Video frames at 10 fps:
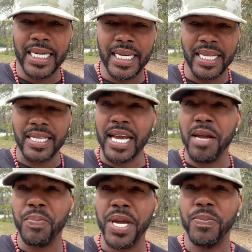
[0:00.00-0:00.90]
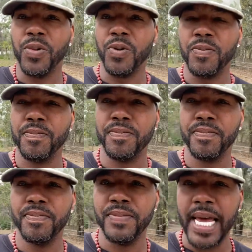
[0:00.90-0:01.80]
The same people
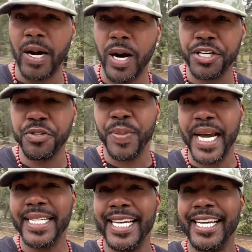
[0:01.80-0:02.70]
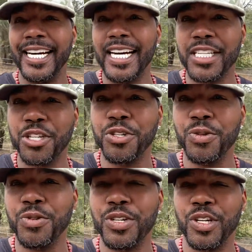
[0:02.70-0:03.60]
that are expecting us
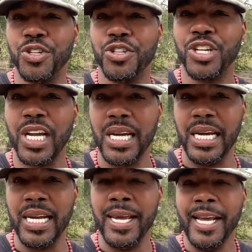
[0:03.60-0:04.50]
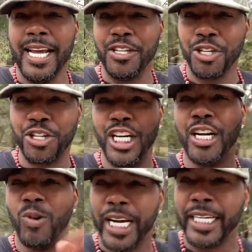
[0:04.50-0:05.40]
to succeed and succeed
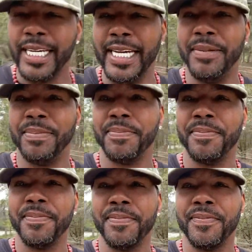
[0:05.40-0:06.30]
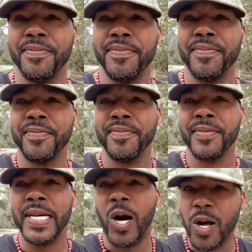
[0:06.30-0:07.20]
quickly
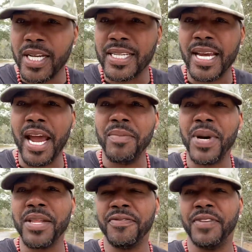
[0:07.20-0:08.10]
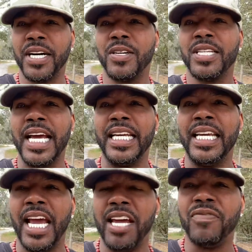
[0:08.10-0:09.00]
are the same motherfuckers that
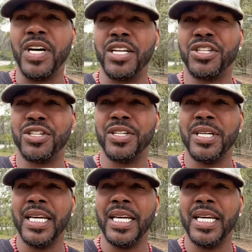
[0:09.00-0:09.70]
gave us